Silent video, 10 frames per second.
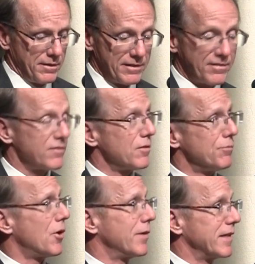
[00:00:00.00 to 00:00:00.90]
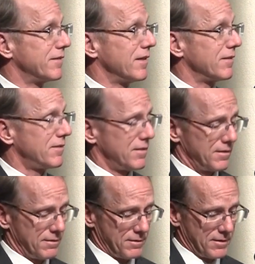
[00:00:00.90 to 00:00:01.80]
These systems already exist.
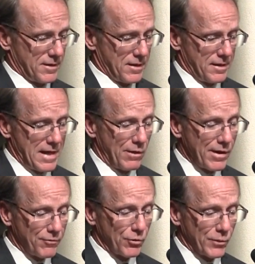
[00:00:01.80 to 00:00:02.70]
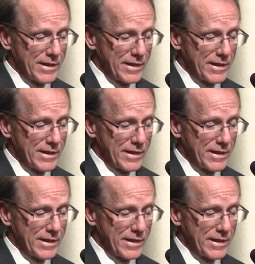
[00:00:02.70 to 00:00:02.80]
However,